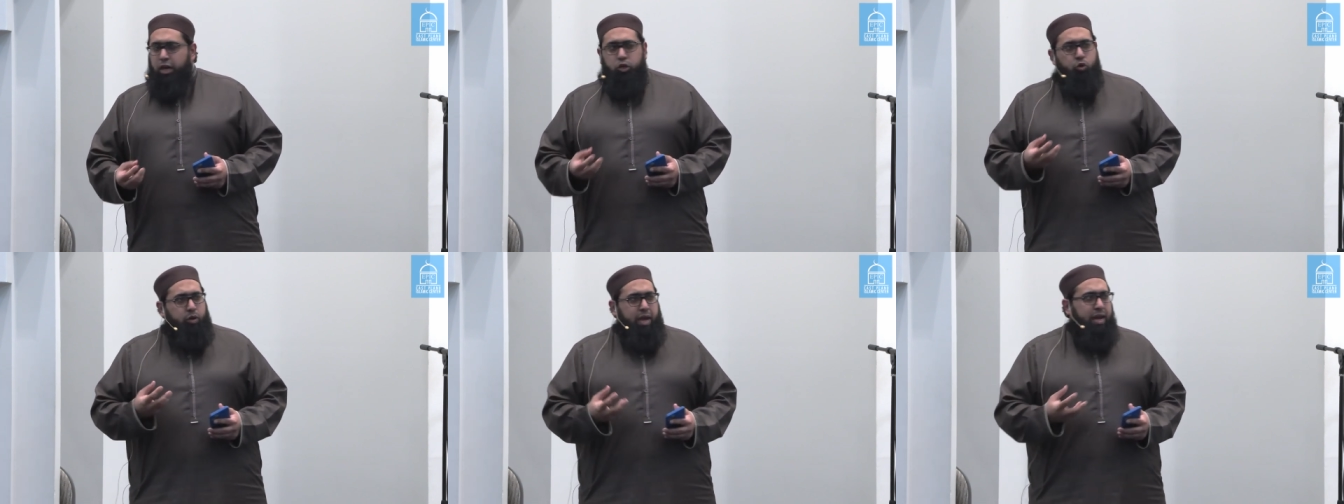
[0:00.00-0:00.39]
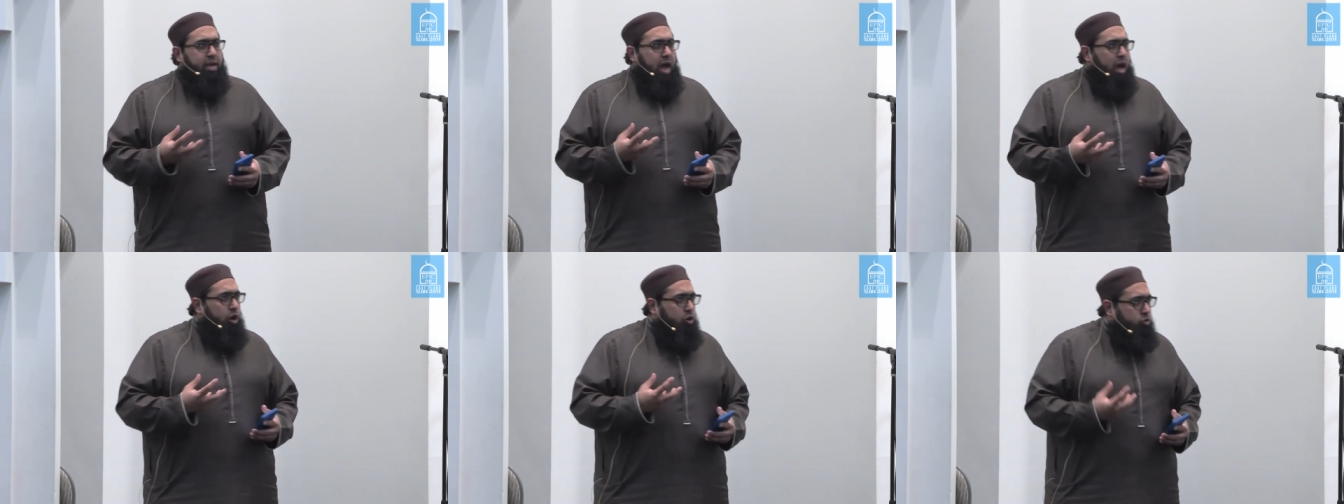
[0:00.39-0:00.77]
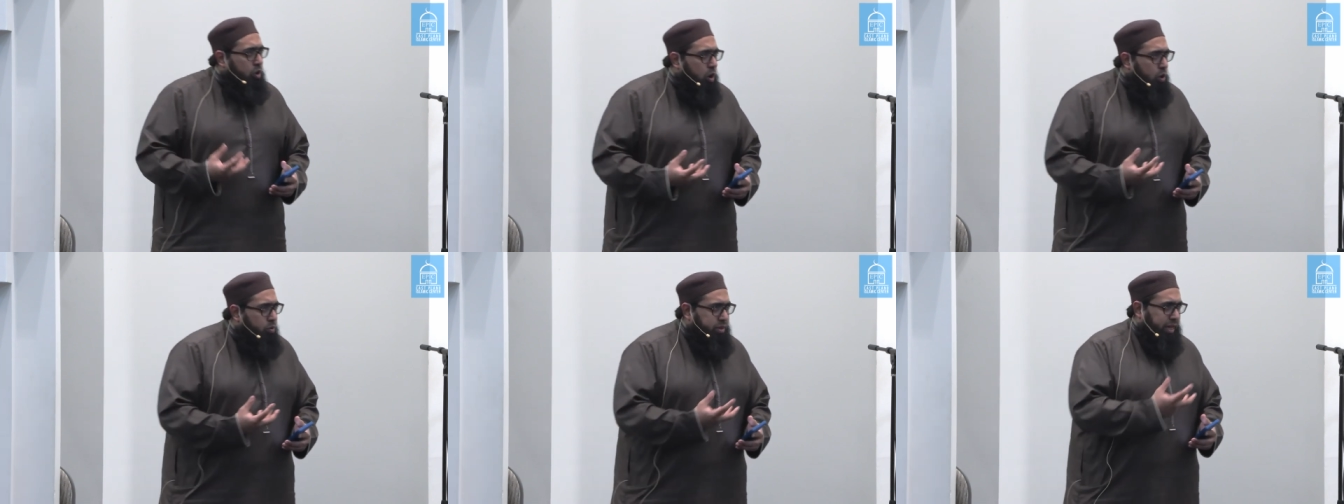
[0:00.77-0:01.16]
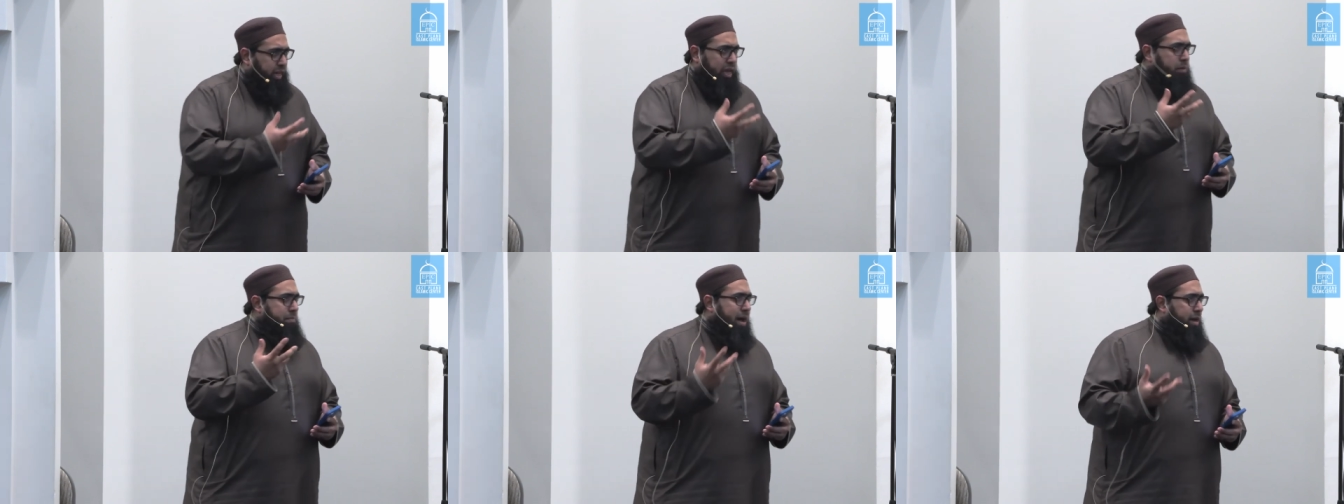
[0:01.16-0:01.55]
You can cannot grow the
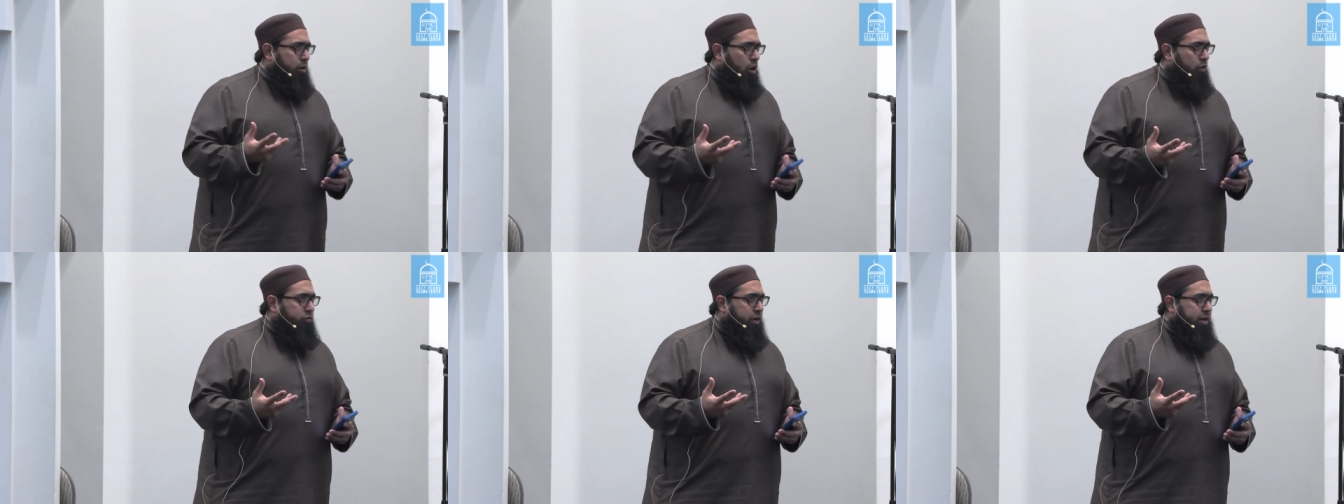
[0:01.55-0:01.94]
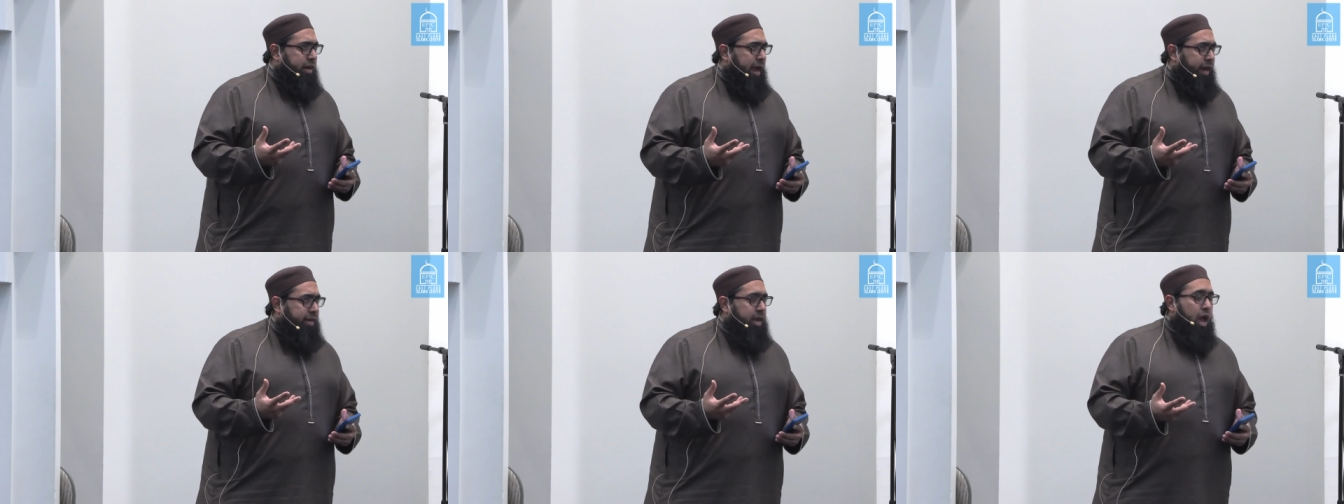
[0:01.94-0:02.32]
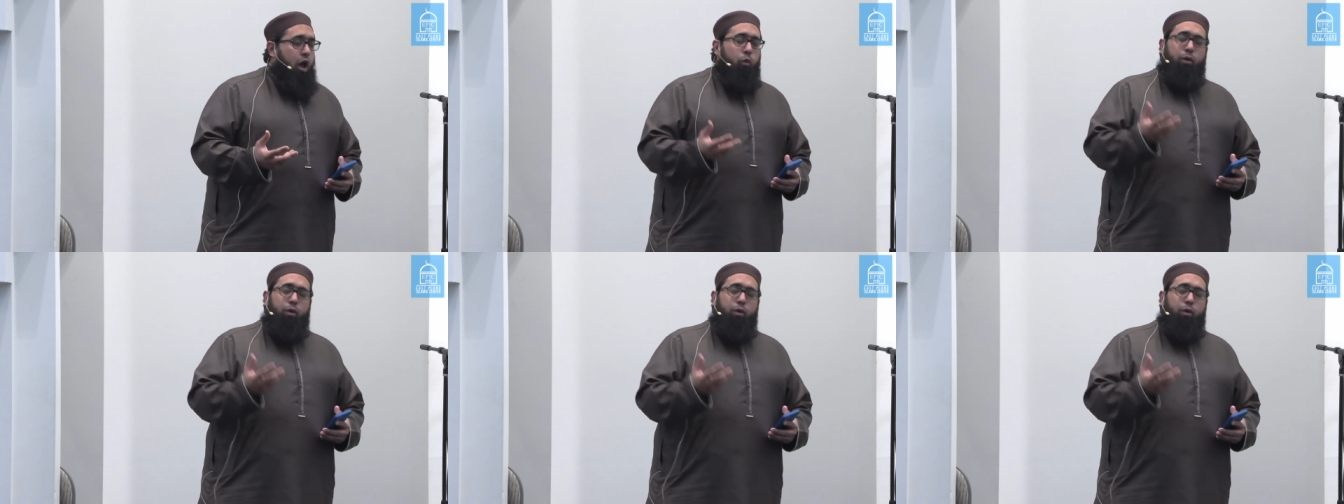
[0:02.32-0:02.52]
iman overnight.